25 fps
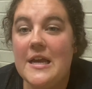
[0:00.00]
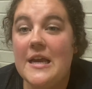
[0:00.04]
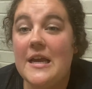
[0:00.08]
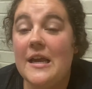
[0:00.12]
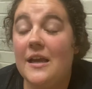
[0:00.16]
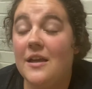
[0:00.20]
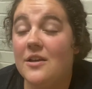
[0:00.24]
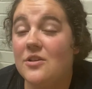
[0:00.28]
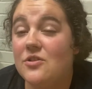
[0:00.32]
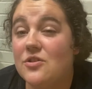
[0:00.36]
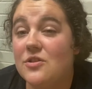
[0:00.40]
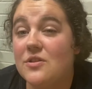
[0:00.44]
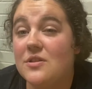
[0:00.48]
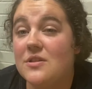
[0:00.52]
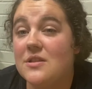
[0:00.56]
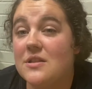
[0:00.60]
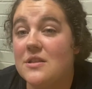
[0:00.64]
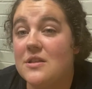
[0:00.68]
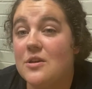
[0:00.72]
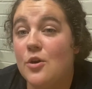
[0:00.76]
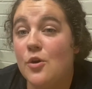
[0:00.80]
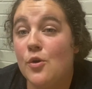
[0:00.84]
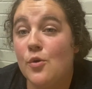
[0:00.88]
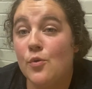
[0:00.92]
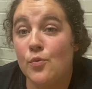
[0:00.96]
It's just
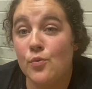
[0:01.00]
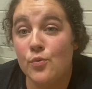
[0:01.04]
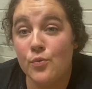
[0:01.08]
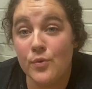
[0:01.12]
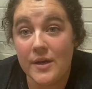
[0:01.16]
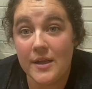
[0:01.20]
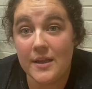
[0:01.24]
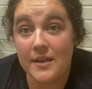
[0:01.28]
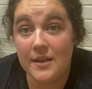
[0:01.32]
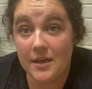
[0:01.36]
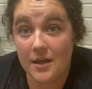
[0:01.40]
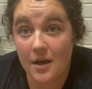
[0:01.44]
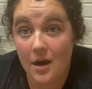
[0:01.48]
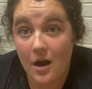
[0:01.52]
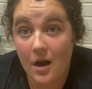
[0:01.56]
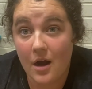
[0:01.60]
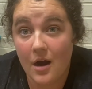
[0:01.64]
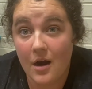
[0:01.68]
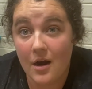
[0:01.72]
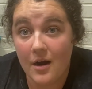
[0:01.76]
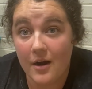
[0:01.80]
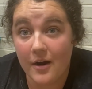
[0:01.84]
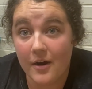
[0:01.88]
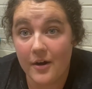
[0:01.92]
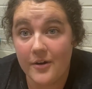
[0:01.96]
really
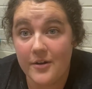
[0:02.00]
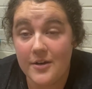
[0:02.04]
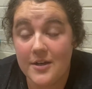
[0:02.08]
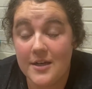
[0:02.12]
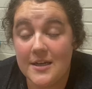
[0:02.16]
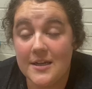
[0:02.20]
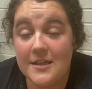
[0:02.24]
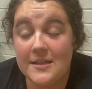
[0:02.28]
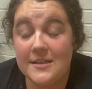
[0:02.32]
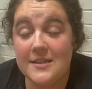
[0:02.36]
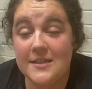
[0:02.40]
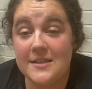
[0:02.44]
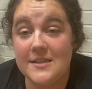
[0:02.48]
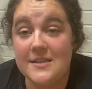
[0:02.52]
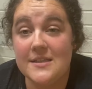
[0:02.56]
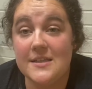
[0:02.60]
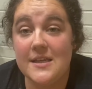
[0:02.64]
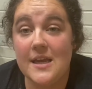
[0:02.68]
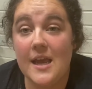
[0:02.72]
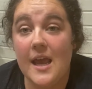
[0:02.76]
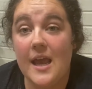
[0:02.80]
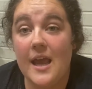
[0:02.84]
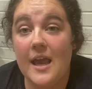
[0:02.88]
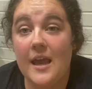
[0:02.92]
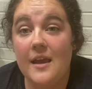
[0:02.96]
hard to
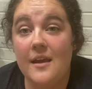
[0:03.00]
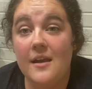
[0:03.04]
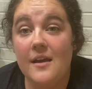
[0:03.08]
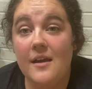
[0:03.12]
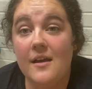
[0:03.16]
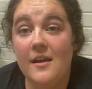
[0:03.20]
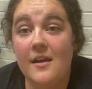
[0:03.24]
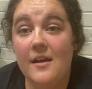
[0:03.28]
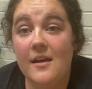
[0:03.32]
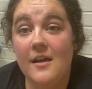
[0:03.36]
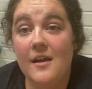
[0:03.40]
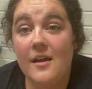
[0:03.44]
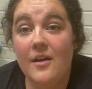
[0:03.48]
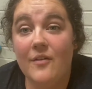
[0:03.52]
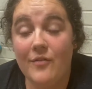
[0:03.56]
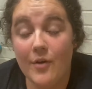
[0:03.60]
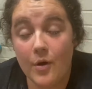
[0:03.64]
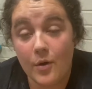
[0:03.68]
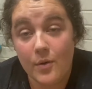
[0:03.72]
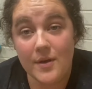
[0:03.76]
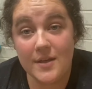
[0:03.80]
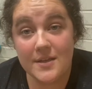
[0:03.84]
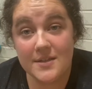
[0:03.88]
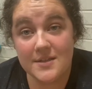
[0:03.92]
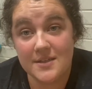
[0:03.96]
stay
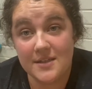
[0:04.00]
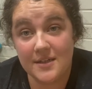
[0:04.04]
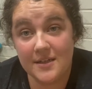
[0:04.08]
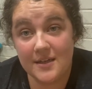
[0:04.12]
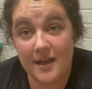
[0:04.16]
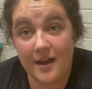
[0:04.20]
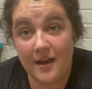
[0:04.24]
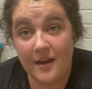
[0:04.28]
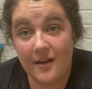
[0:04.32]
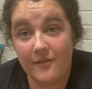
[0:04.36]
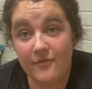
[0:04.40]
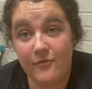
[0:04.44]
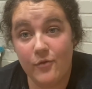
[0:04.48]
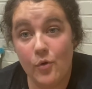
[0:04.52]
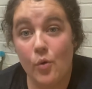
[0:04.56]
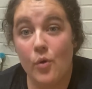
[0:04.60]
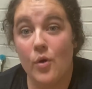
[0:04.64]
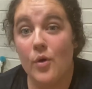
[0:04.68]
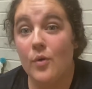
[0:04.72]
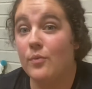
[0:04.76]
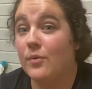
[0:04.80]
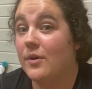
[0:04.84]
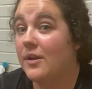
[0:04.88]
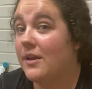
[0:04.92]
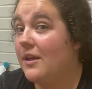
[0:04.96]
focused enough,
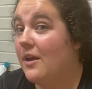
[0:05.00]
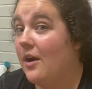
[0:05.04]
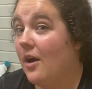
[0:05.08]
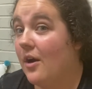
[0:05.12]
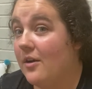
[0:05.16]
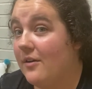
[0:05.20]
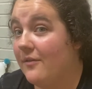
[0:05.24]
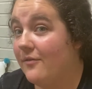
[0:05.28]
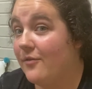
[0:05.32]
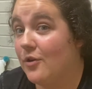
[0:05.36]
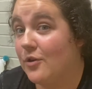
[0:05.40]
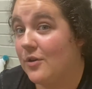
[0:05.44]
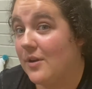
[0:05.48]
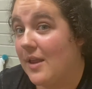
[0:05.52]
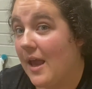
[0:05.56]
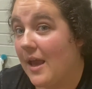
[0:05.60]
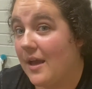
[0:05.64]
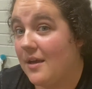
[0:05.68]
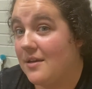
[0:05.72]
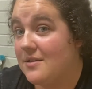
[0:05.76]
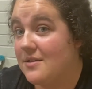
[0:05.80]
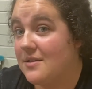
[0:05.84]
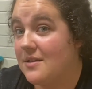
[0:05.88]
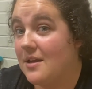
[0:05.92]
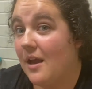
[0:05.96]
or really hard if your
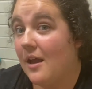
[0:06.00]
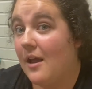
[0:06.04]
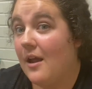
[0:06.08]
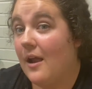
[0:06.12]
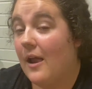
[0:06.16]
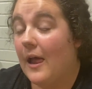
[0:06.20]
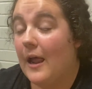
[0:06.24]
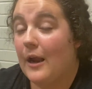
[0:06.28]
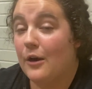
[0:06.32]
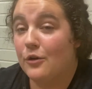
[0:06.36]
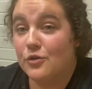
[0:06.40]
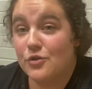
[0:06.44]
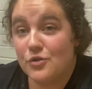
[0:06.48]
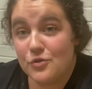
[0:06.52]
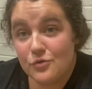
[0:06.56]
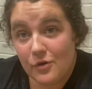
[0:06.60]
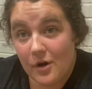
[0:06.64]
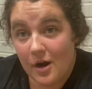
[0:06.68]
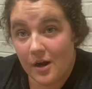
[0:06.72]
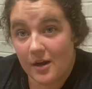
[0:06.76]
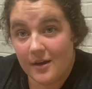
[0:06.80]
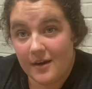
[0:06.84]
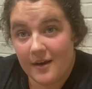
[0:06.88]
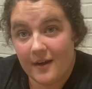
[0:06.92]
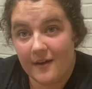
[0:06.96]
legs aren't
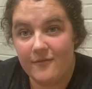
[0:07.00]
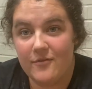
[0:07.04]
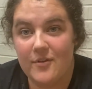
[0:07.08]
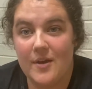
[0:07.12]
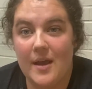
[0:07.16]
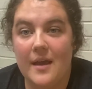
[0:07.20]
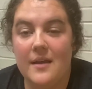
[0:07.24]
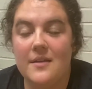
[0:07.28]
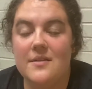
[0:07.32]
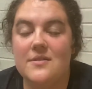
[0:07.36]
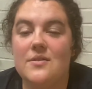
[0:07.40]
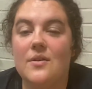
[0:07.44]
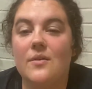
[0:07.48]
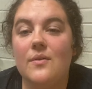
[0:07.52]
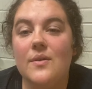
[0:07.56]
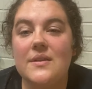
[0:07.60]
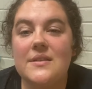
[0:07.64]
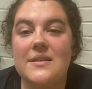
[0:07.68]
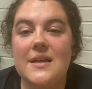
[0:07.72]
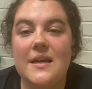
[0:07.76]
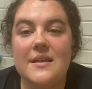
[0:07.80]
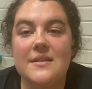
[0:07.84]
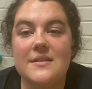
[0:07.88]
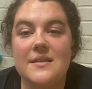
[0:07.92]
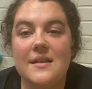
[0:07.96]
strong enough yet. So it
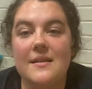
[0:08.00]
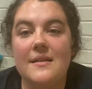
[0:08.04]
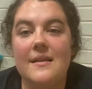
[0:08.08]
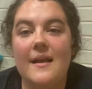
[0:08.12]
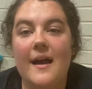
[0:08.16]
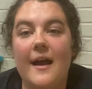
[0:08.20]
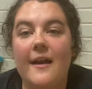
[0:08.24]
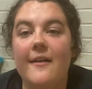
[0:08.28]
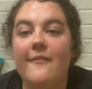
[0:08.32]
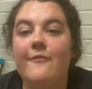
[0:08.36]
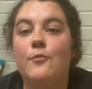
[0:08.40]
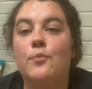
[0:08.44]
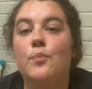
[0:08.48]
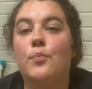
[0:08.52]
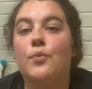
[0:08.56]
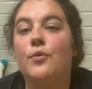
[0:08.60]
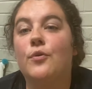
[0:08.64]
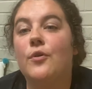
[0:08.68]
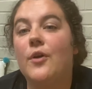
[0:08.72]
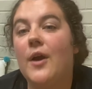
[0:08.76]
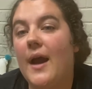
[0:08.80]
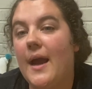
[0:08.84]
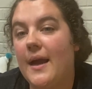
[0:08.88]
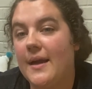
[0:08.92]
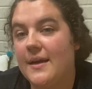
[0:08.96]
takes a lot of
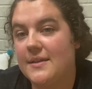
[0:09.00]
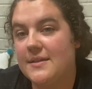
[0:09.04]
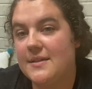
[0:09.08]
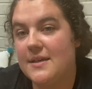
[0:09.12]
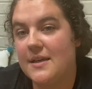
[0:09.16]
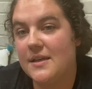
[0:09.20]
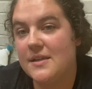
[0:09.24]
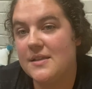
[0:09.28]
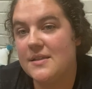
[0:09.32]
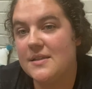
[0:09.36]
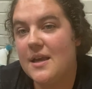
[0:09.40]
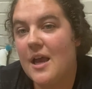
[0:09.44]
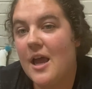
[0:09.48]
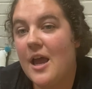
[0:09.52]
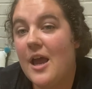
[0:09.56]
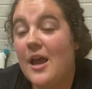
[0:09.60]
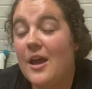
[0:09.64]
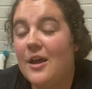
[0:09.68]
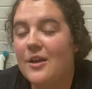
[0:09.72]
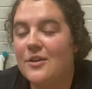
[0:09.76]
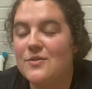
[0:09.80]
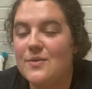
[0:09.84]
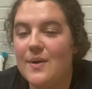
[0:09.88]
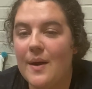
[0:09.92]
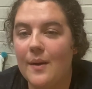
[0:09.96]
practice.
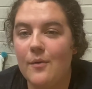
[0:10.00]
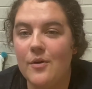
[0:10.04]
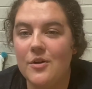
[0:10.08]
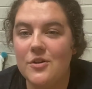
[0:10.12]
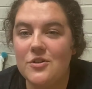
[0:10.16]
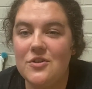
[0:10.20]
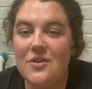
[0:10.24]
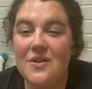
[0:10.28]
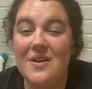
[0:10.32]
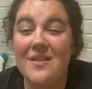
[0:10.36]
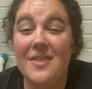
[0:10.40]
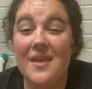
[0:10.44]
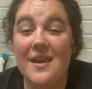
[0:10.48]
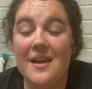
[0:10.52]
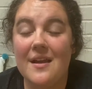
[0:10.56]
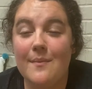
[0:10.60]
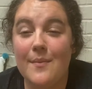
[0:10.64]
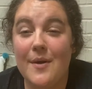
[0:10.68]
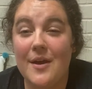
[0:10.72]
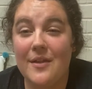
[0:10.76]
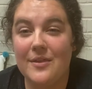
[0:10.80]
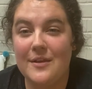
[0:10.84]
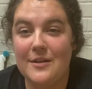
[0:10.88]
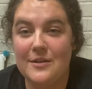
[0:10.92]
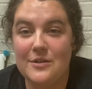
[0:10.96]
And so I want you to think
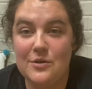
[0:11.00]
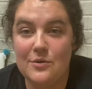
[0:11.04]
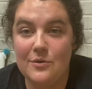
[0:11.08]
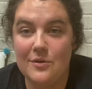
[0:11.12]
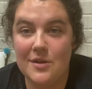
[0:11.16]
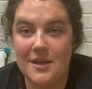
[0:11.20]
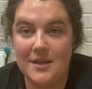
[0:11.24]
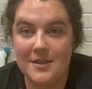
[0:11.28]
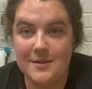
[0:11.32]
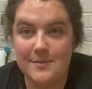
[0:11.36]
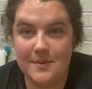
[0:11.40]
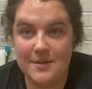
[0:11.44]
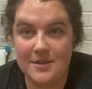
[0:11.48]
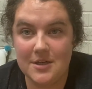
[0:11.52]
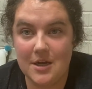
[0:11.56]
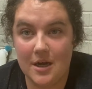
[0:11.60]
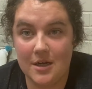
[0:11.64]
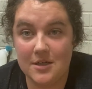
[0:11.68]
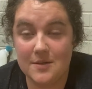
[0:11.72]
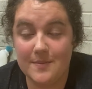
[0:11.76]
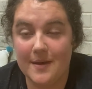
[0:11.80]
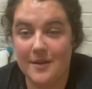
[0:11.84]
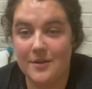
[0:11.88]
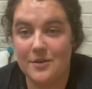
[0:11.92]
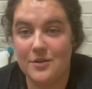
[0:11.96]
about the two things we talked
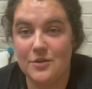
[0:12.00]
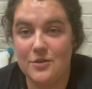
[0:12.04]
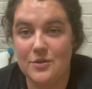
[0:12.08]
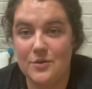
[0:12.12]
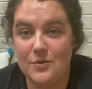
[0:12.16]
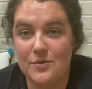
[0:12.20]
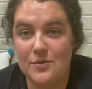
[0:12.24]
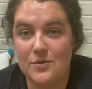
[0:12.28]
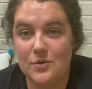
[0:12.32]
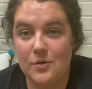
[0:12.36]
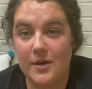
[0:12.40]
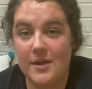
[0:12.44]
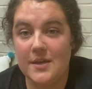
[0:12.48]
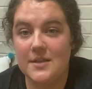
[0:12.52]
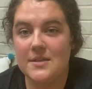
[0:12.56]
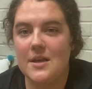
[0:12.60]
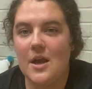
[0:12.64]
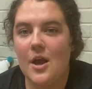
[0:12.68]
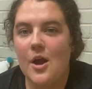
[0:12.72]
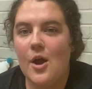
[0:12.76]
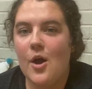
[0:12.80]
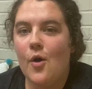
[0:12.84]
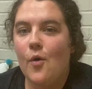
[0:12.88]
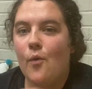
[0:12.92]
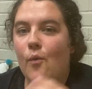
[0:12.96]
about, the two stories.
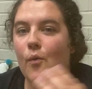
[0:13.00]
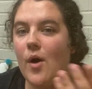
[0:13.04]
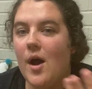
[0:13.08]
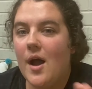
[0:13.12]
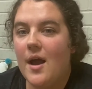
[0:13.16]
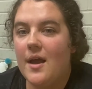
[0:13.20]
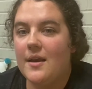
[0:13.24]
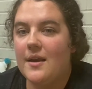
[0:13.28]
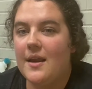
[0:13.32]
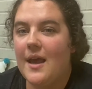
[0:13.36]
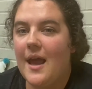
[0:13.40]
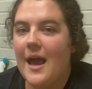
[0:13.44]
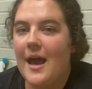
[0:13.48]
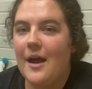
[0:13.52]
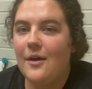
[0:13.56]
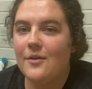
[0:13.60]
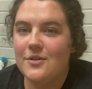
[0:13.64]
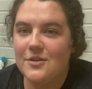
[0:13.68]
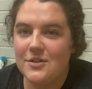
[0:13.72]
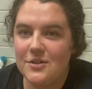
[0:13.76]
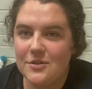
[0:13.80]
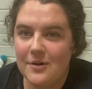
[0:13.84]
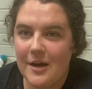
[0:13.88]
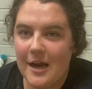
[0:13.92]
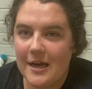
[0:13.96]
One, how
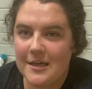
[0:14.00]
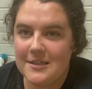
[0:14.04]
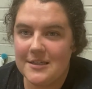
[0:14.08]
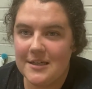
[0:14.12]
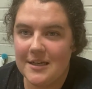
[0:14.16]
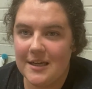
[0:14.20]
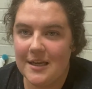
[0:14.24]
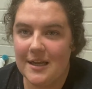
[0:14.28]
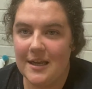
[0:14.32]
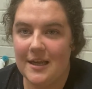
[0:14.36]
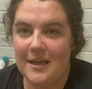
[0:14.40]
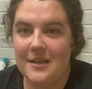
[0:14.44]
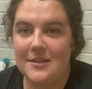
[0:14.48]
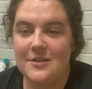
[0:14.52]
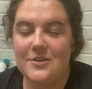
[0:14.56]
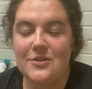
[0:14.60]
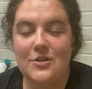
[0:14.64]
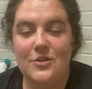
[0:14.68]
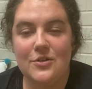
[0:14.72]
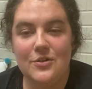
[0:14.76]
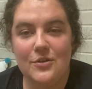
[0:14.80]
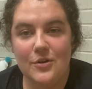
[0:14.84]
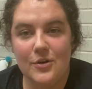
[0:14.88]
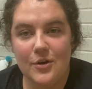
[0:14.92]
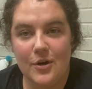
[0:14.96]
distracting it is to
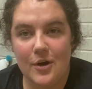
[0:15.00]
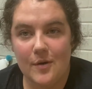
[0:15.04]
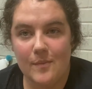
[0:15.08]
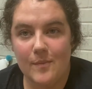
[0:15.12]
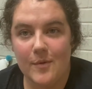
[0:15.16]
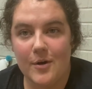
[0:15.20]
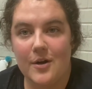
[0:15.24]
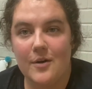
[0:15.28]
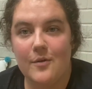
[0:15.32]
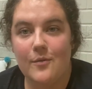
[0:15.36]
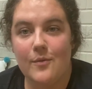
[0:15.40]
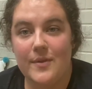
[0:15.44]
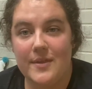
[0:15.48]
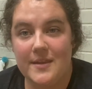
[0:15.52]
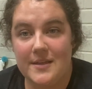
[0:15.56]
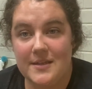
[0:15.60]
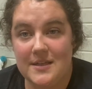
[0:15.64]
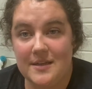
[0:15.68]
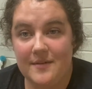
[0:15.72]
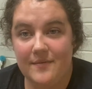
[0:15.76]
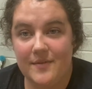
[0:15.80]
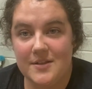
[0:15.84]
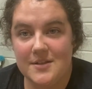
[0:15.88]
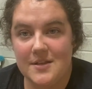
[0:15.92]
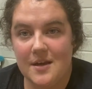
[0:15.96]
do your homework when the
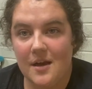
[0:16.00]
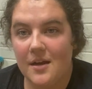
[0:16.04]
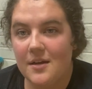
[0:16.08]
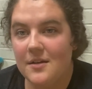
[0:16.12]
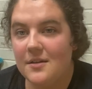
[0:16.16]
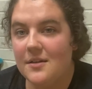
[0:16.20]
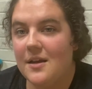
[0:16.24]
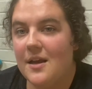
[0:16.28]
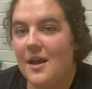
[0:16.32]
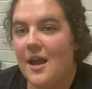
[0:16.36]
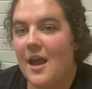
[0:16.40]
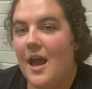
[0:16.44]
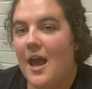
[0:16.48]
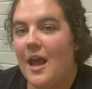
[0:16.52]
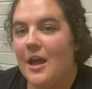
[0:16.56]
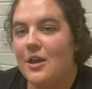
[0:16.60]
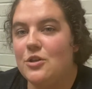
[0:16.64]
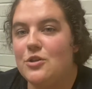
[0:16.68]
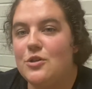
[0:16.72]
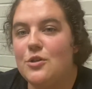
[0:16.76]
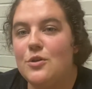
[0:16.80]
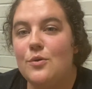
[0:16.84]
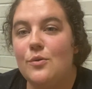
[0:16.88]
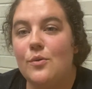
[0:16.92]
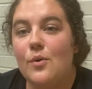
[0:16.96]
TV's on. And
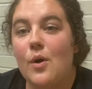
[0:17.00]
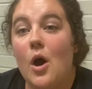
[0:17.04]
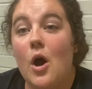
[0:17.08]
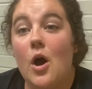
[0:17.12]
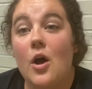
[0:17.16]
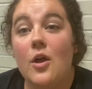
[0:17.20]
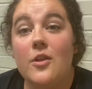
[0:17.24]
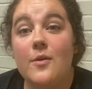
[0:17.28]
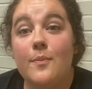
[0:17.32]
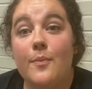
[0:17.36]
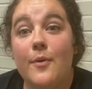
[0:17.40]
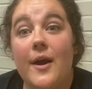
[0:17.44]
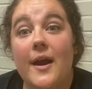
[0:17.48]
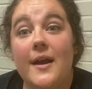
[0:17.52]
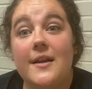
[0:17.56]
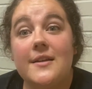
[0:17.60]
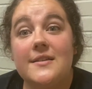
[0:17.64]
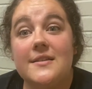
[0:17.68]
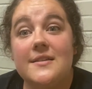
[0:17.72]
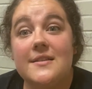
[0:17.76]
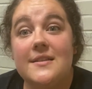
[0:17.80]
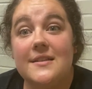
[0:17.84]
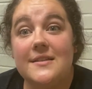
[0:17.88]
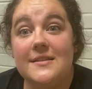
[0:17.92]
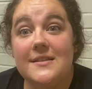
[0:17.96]
two, all the
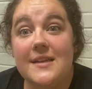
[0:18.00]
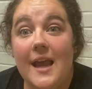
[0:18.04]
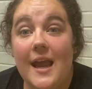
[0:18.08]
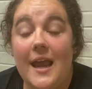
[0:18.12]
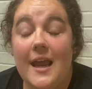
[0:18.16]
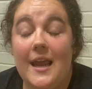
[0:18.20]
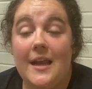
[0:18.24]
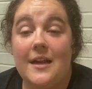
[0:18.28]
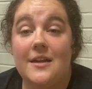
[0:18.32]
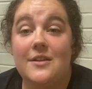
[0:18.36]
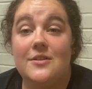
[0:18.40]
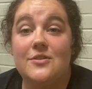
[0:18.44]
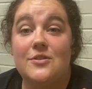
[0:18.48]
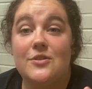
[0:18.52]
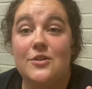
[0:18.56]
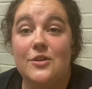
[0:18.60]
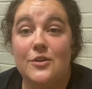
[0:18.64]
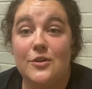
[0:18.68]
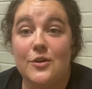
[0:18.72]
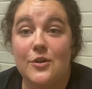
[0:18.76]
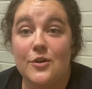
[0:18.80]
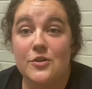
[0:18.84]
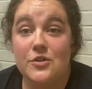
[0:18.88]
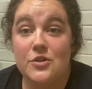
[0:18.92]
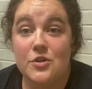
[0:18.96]
practice it takes to
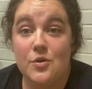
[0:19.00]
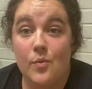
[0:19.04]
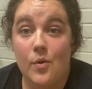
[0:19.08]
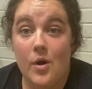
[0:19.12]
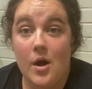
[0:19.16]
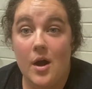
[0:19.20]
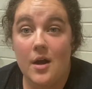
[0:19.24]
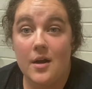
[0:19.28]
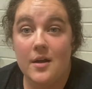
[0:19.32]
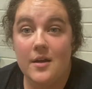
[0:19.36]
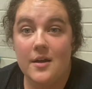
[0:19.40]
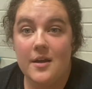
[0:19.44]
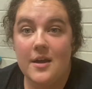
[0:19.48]
learn to walk.